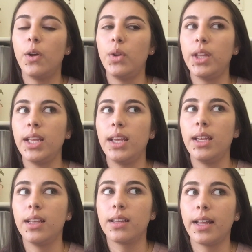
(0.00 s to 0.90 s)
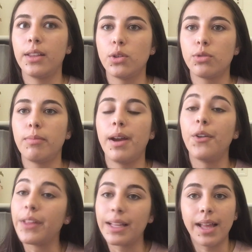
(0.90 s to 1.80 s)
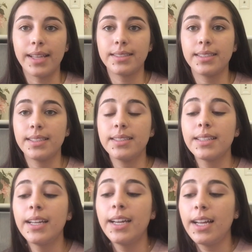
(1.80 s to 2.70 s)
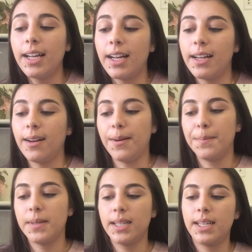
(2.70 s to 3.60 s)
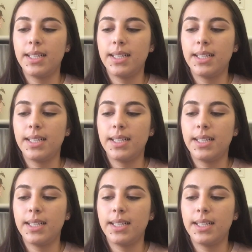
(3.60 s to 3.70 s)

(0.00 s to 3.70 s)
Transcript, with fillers: only like those were my only classes um